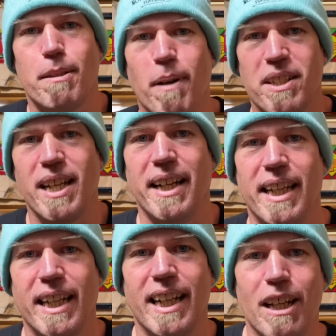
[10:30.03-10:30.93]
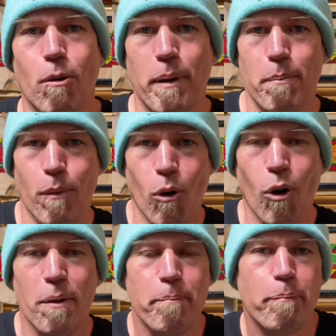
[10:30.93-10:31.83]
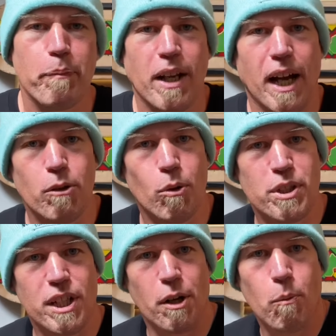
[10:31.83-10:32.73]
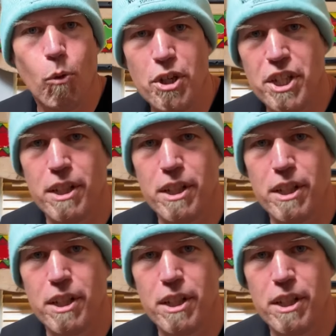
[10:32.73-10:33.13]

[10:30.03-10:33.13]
my technique a little bit more and also whoosh the